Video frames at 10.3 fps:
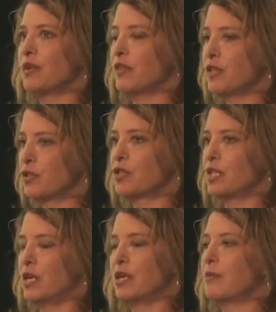of
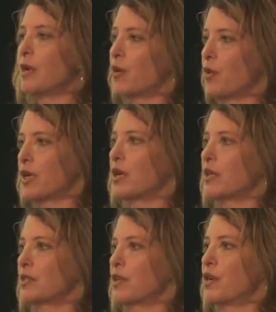understanding about what
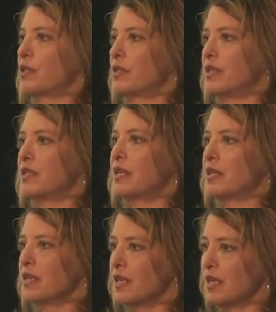causes heart disease
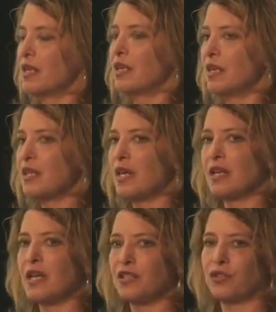that
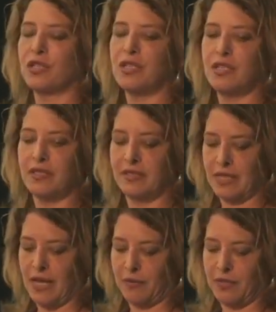Ancel Keys
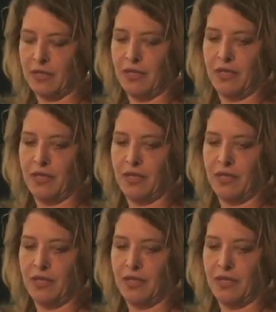stepped.